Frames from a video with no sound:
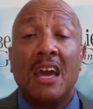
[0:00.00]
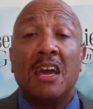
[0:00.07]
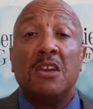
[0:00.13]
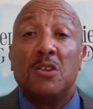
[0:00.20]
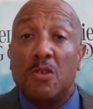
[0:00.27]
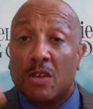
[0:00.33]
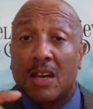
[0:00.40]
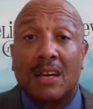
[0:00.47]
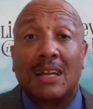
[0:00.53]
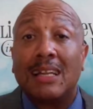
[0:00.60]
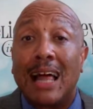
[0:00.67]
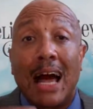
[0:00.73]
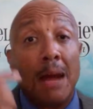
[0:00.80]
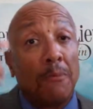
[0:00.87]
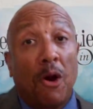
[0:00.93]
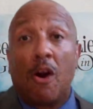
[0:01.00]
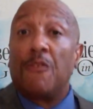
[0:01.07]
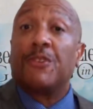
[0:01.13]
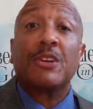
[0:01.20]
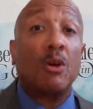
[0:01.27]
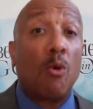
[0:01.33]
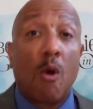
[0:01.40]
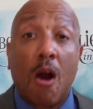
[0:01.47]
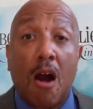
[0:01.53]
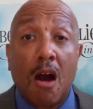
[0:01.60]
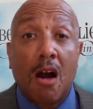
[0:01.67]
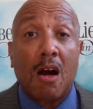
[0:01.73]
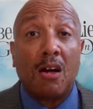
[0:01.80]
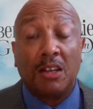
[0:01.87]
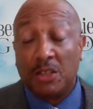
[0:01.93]
You could climb over the
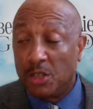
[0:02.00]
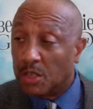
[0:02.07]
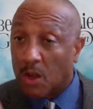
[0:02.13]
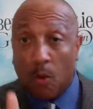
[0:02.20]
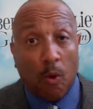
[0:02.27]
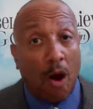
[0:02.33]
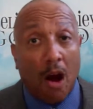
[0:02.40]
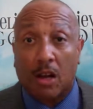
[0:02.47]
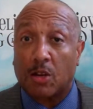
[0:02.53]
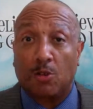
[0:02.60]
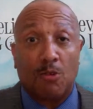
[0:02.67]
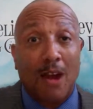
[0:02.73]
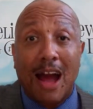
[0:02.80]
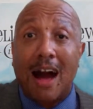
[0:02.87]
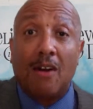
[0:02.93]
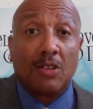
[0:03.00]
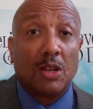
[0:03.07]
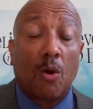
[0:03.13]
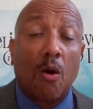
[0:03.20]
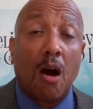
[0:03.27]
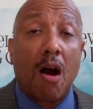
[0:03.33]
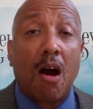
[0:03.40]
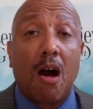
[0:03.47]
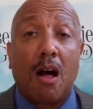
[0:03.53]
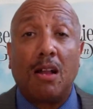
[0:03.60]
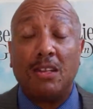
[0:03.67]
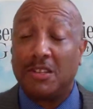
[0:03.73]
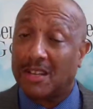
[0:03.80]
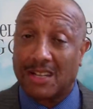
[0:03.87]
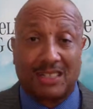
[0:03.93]
wall, you could walk around the
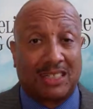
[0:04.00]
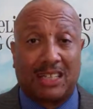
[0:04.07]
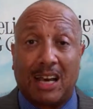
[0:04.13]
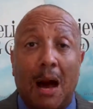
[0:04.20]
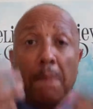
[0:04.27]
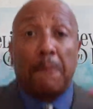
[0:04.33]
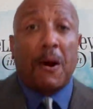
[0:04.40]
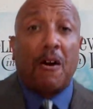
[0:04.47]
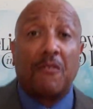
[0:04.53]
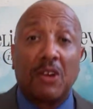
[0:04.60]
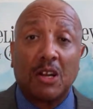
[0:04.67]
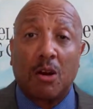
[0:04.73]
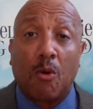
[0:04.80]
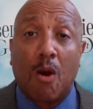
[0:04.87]
wall, you could jump over the